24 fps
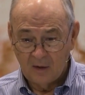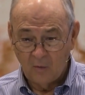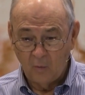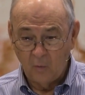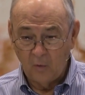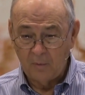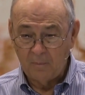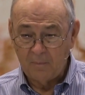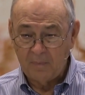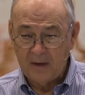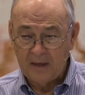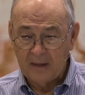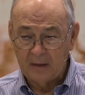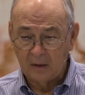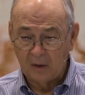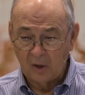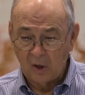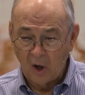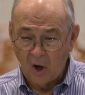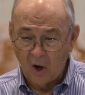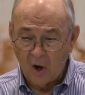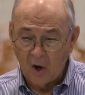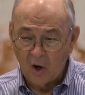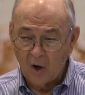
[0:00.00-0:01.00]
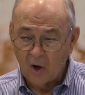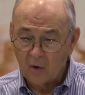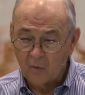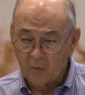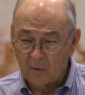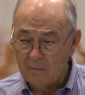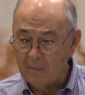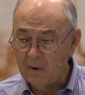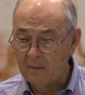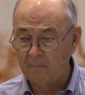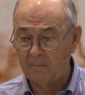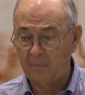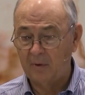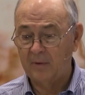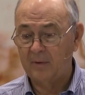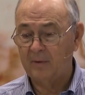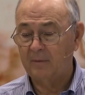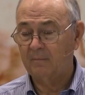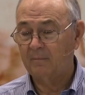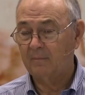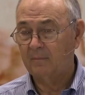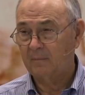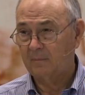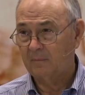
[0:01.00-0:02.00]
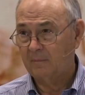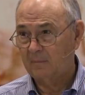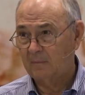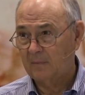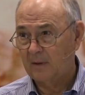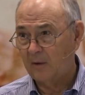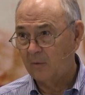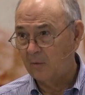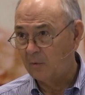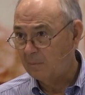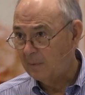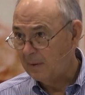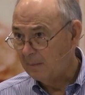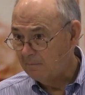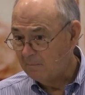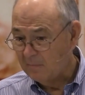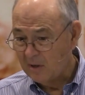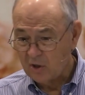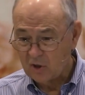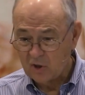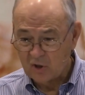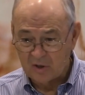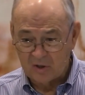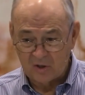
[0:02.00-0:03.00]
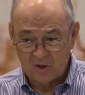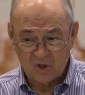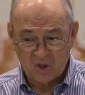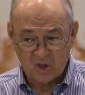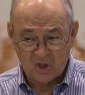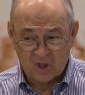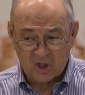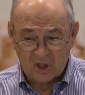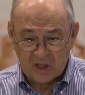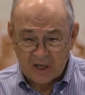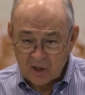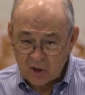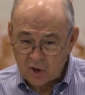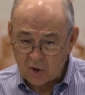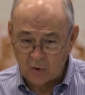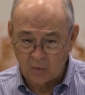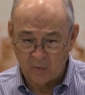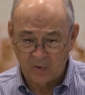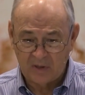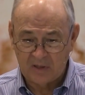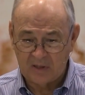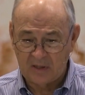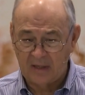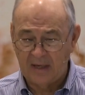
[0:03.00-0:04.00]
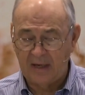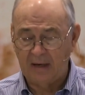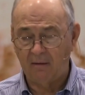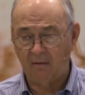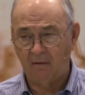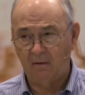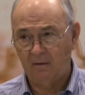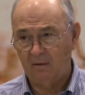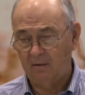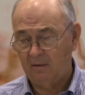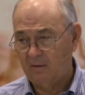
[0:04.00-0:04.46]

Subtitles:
would be long remembered. It would be mentioned centuries later